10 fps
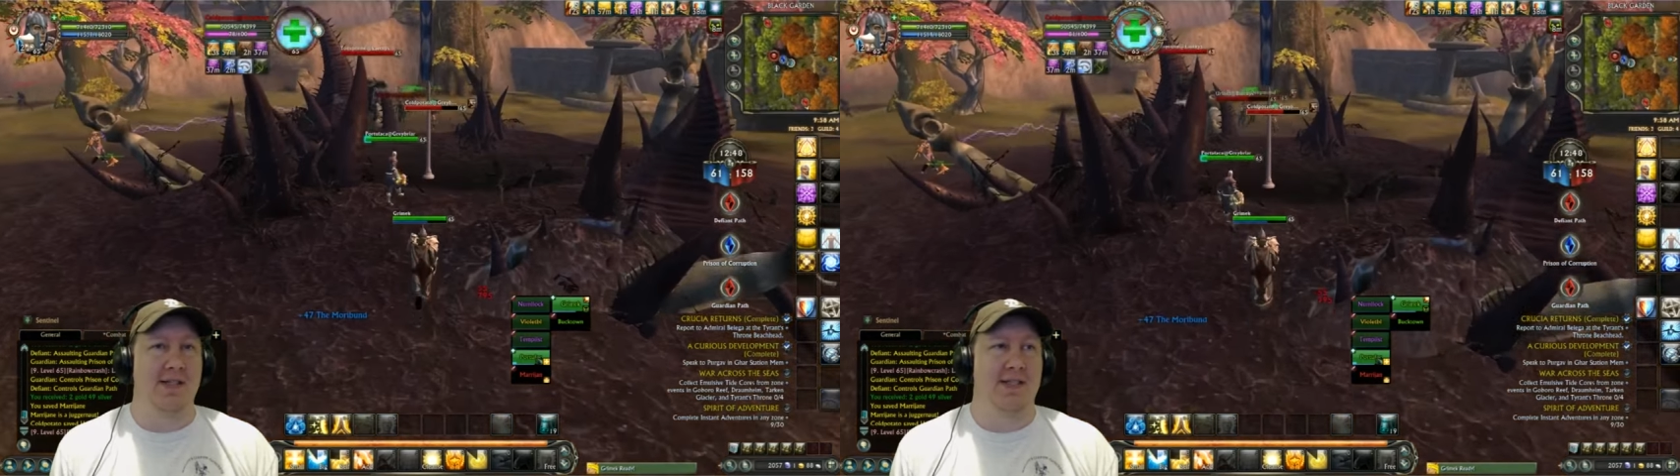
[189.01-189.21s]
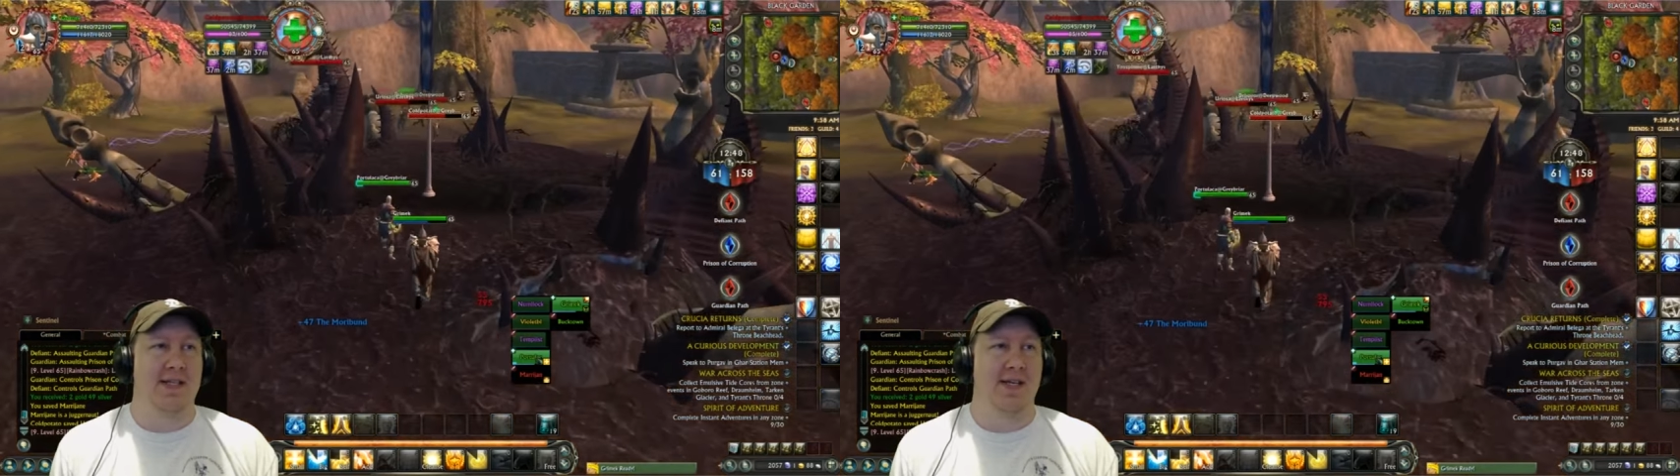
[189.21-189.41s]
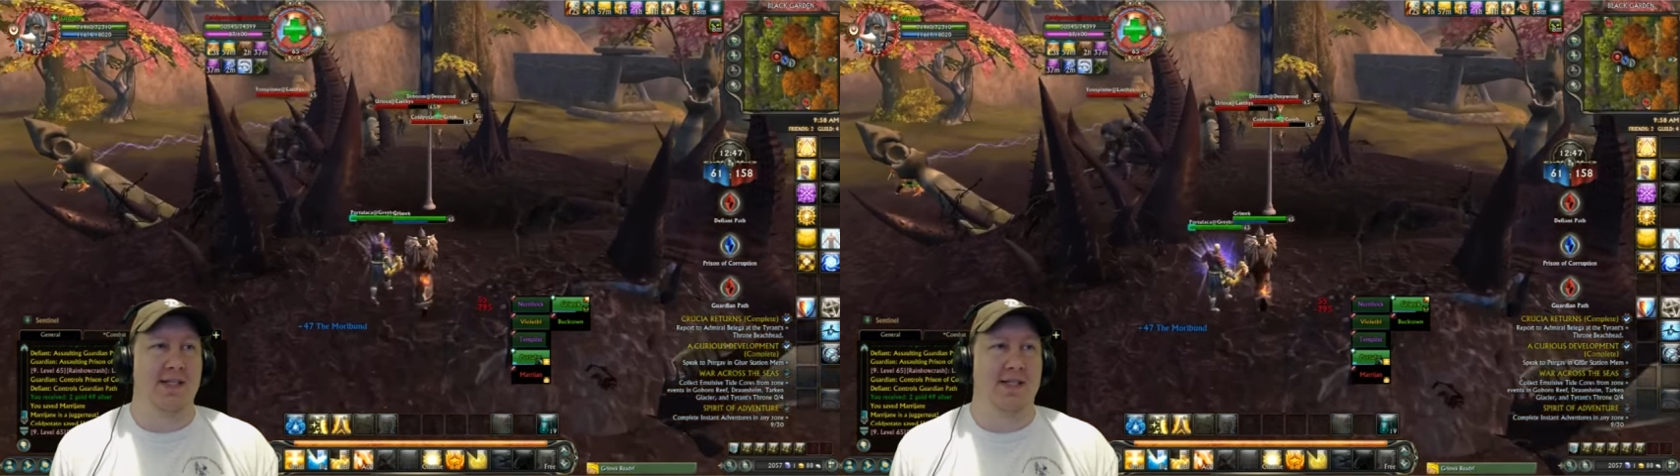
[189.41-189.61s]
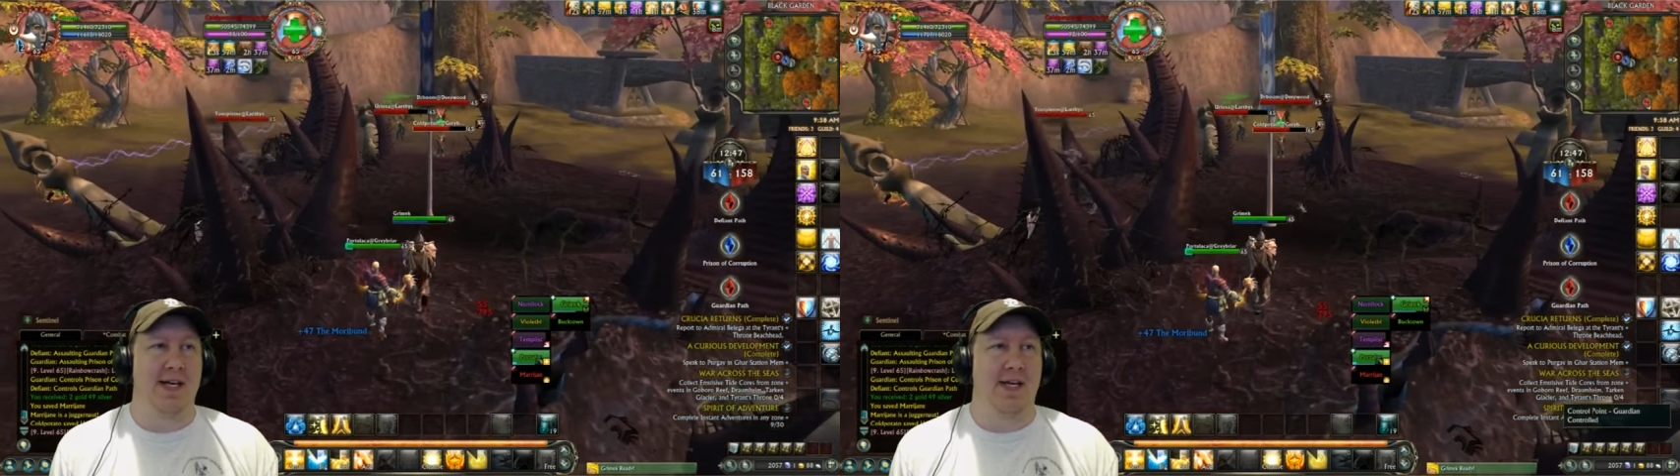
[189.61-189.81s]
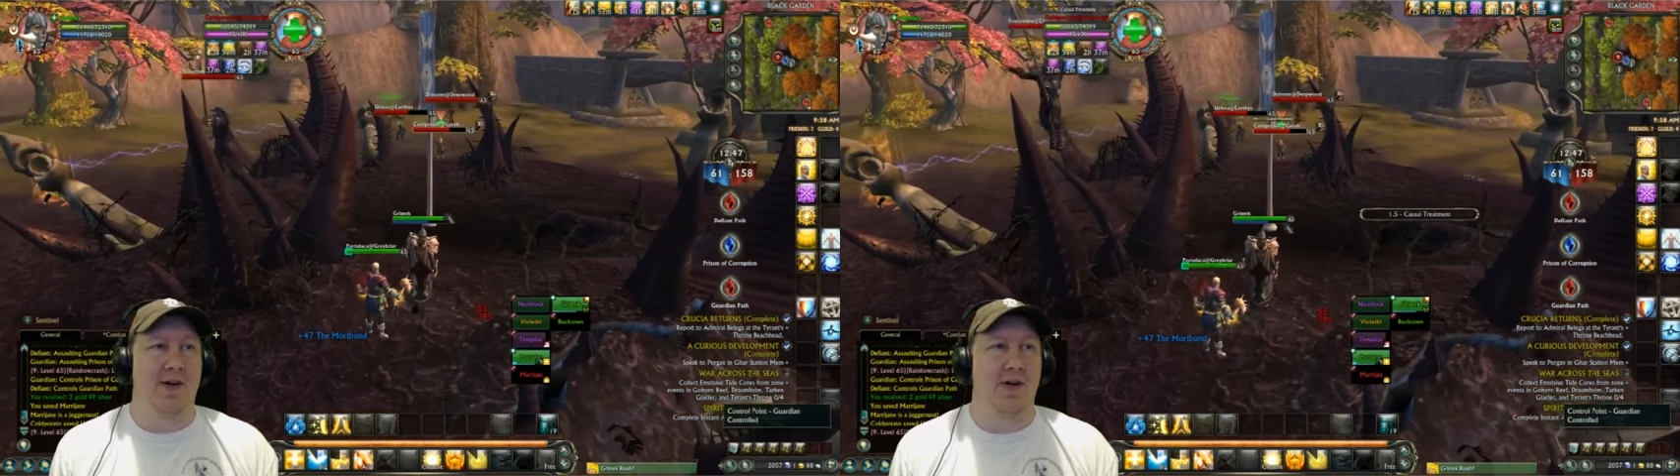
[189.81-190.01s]
it's it's
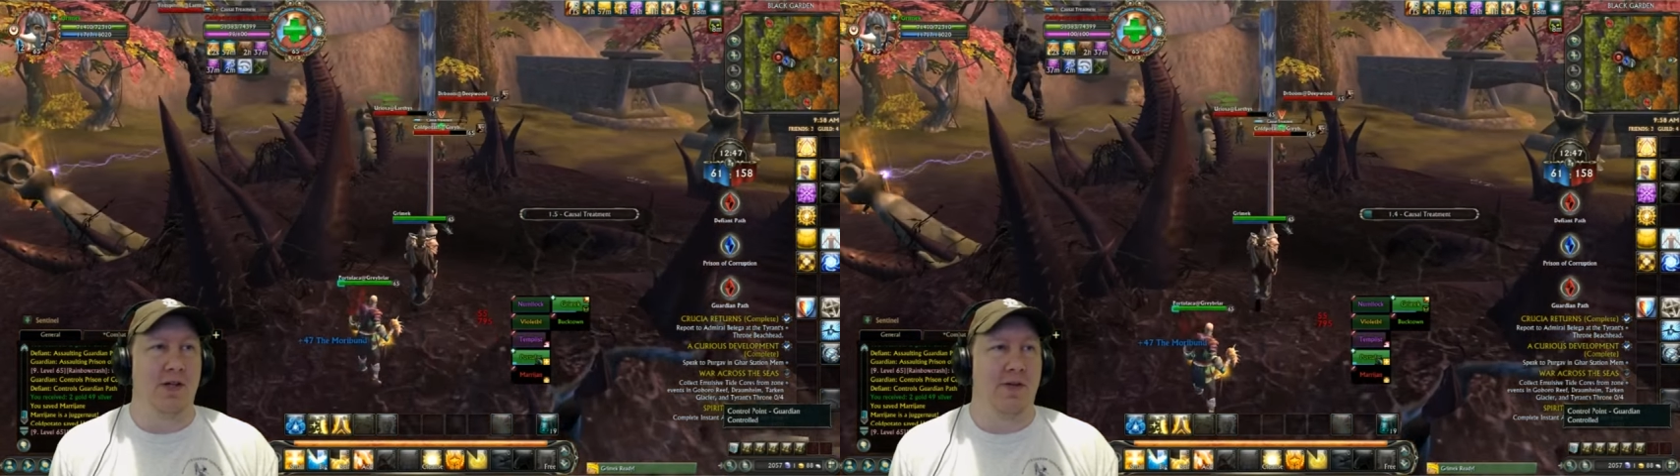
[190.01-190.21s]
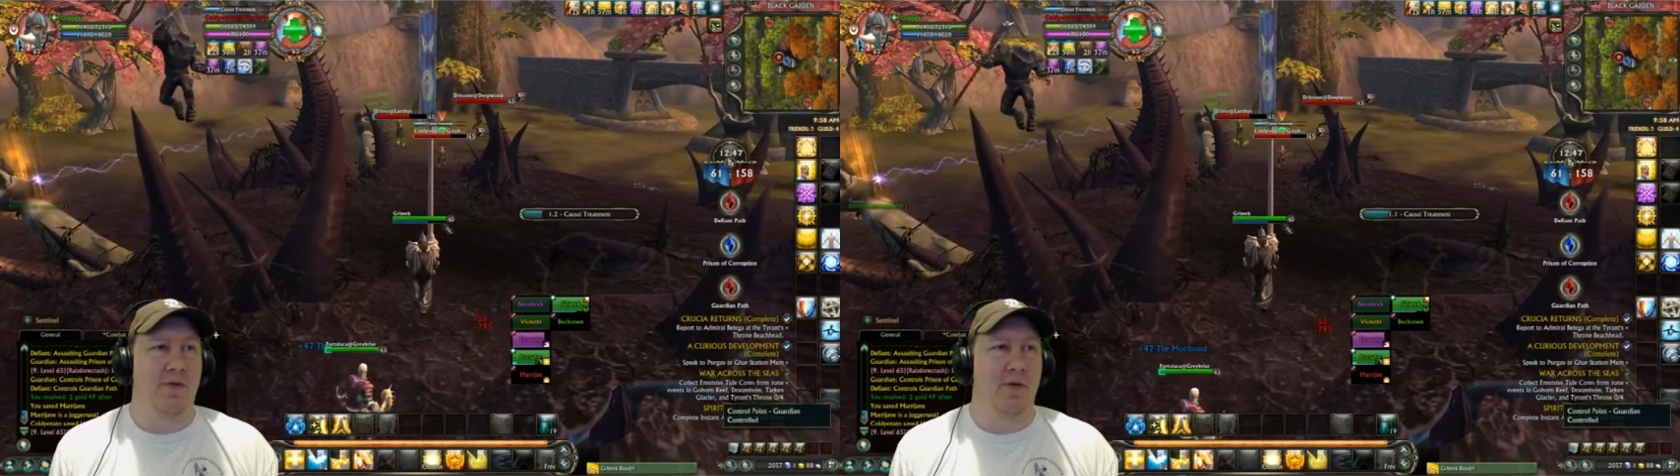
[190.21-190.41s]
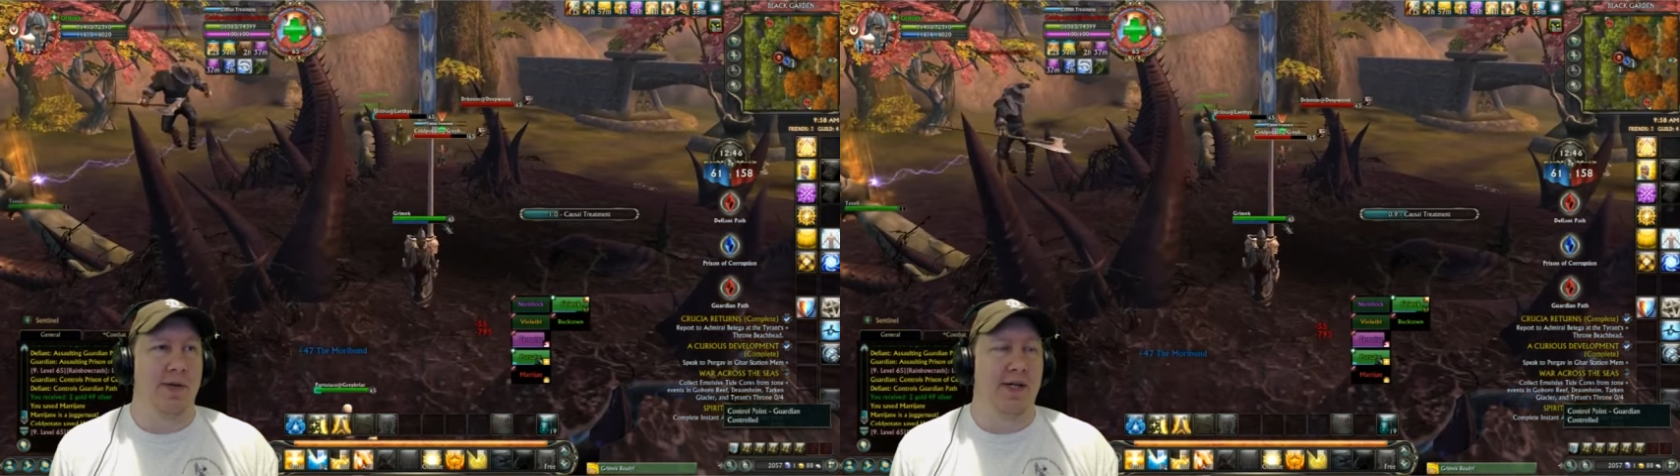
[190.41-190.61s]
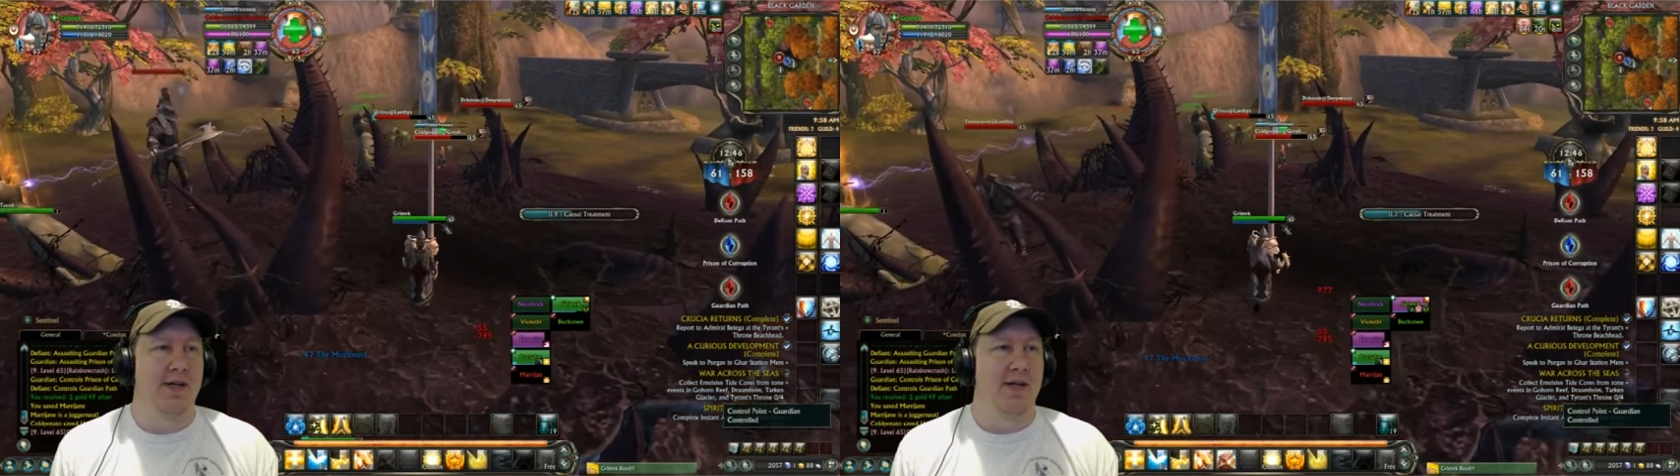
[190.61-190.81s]
kind of early for me.